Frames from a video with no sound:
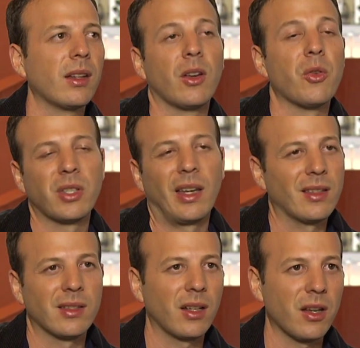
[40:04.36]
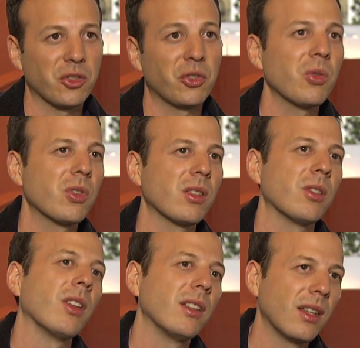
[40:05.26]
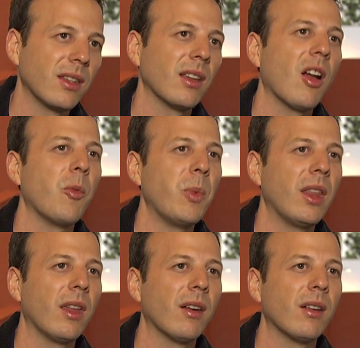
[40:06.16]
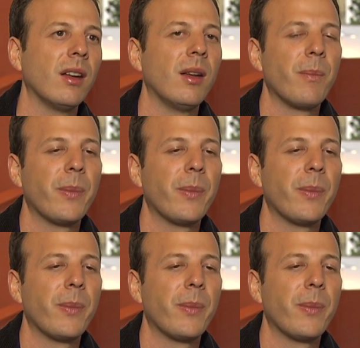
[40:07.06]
it goes against the constitution, so they send the army there